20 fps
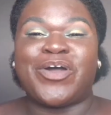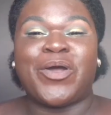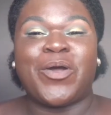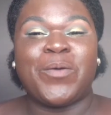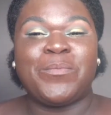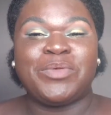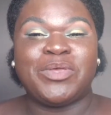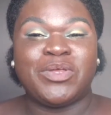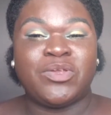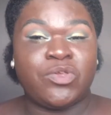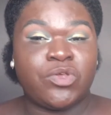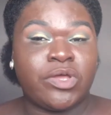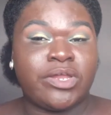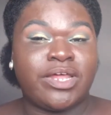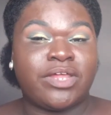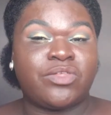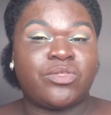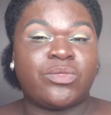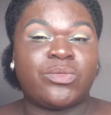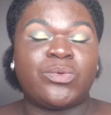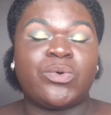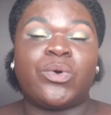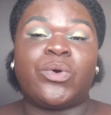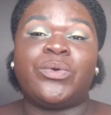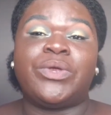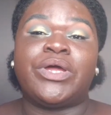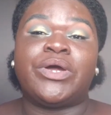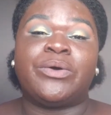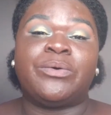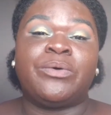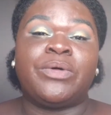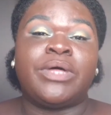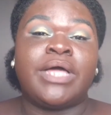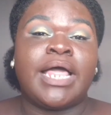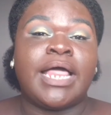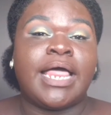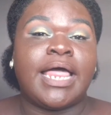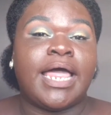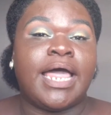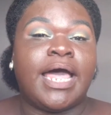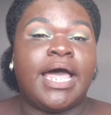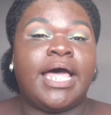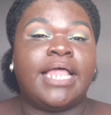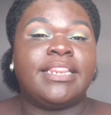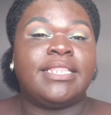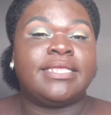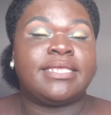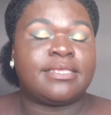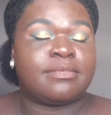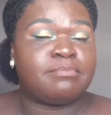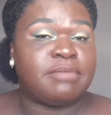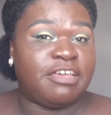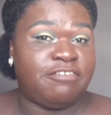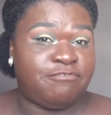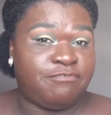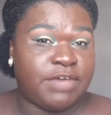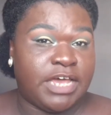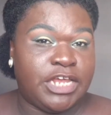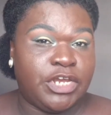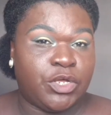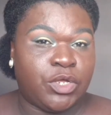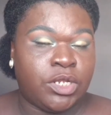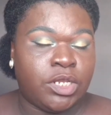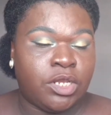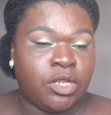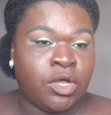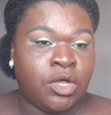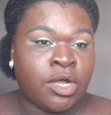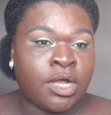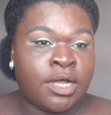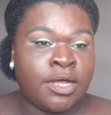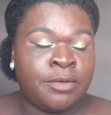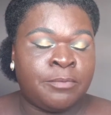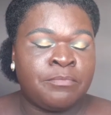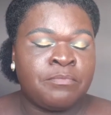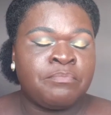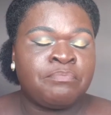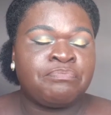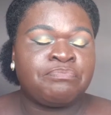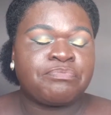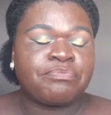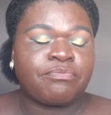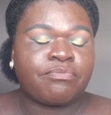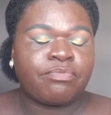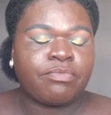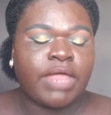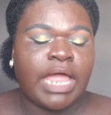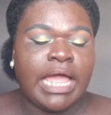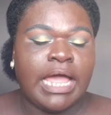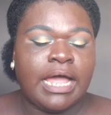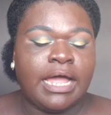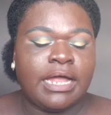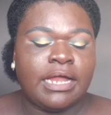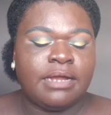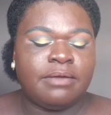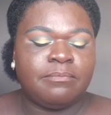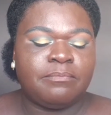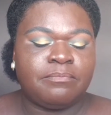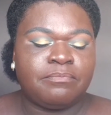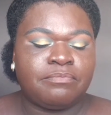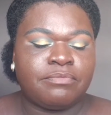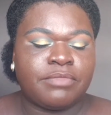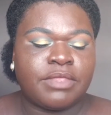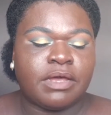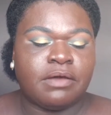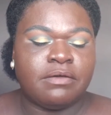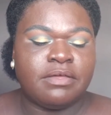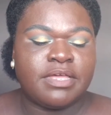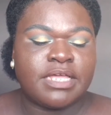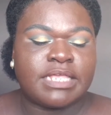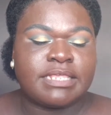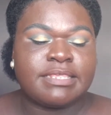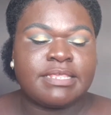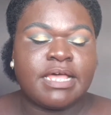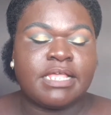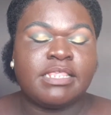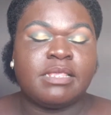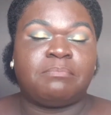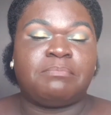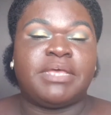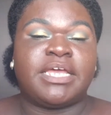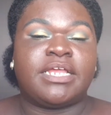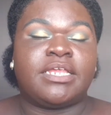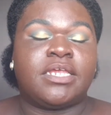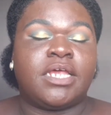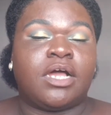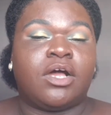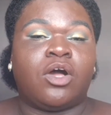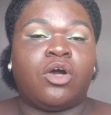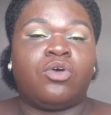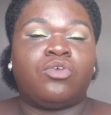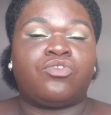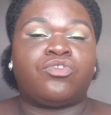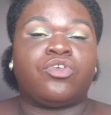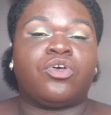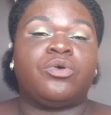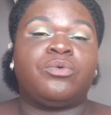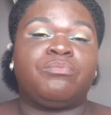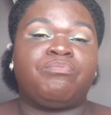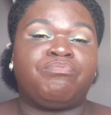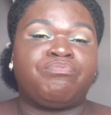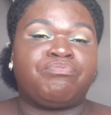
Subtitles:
hope you enjoyed that tutorial. This is my final look. I'll insert a picture also